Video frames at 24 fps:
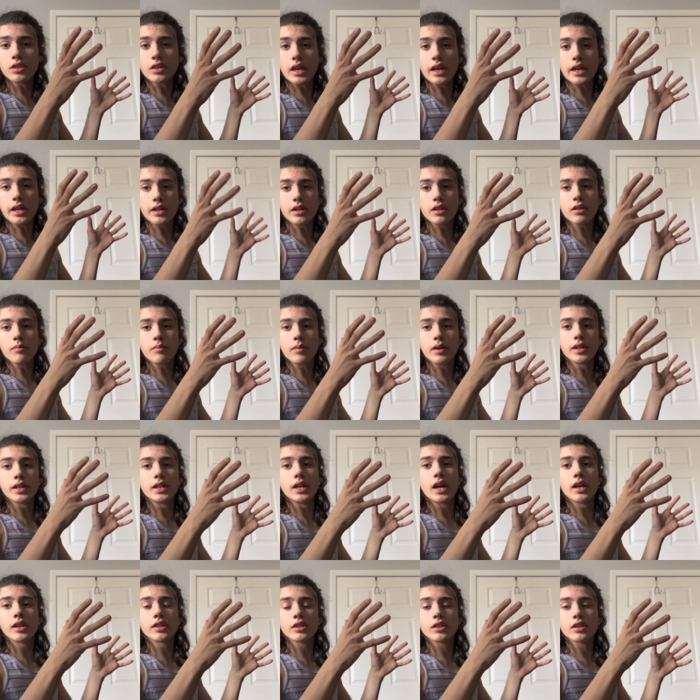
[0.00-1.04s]
like near my
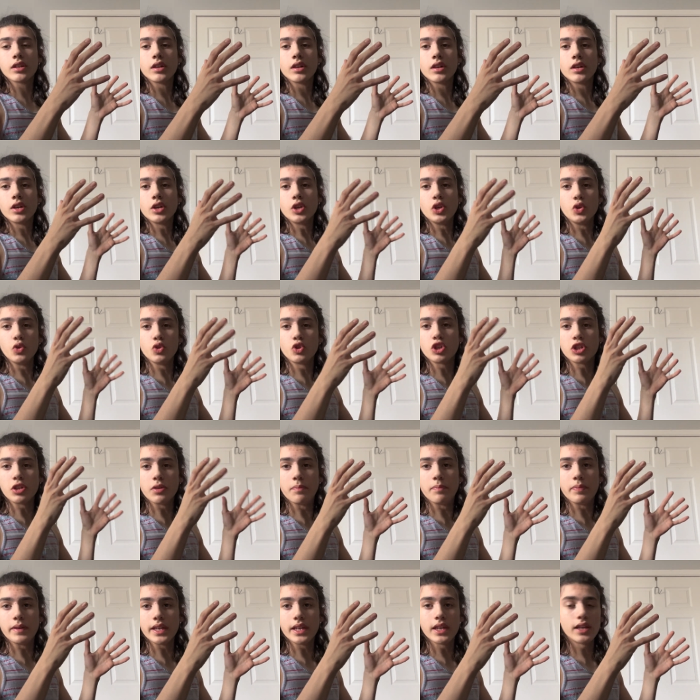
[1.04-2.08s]
desk used to
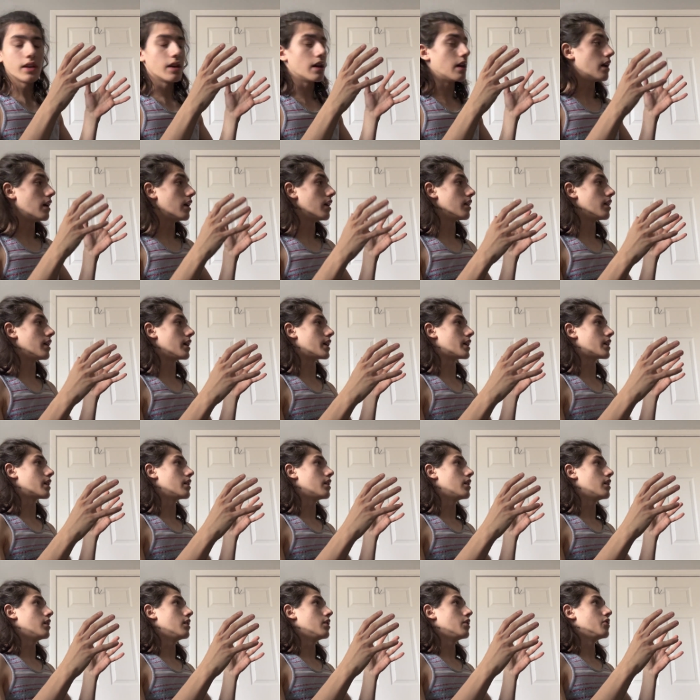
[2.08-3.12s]
be like
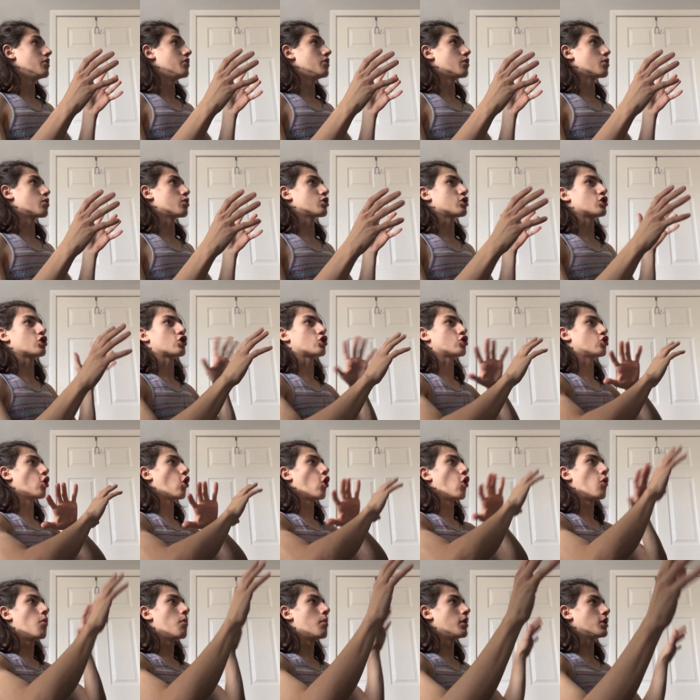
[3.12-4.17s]
there was
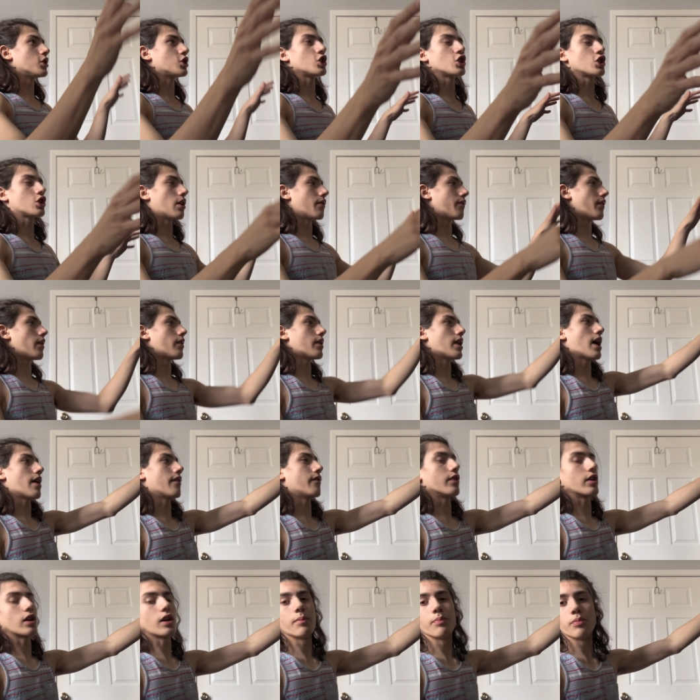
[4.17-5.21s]
so much stuff. I would have
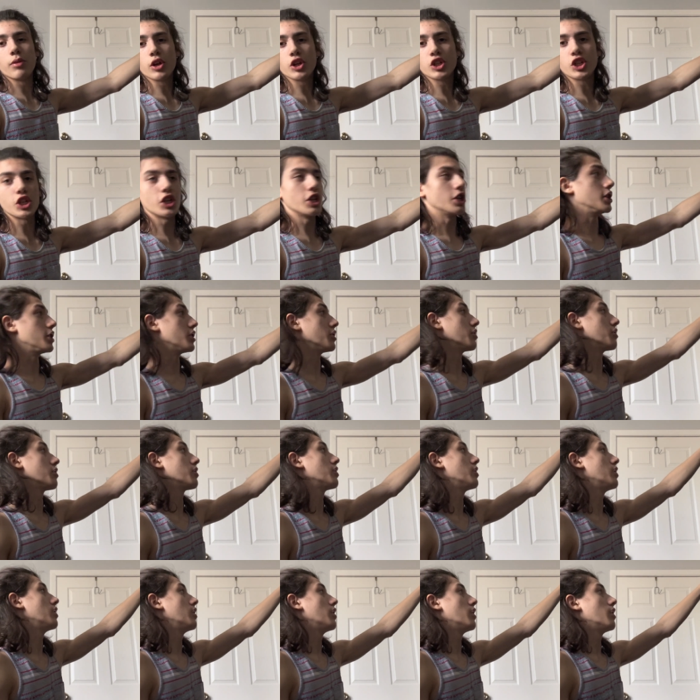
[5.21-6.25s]
like a plushie here,
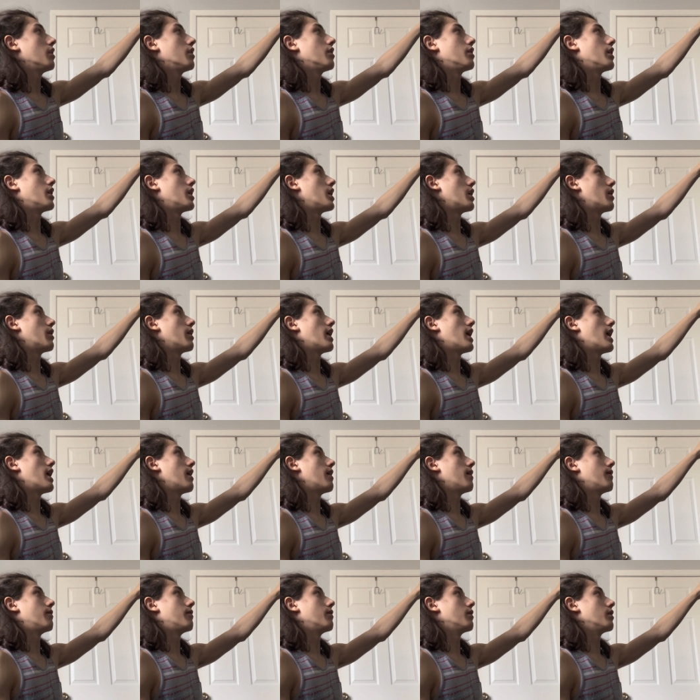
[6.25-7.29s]
then I would
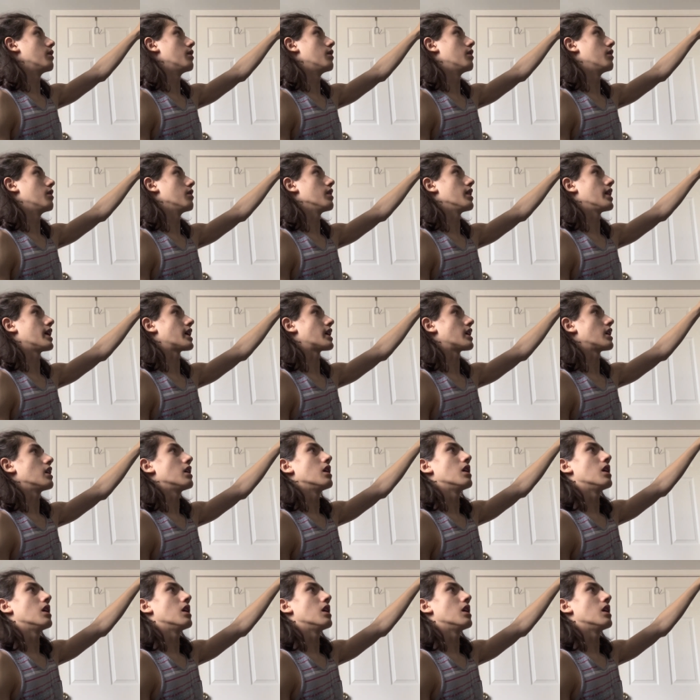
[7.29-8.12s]
have uh like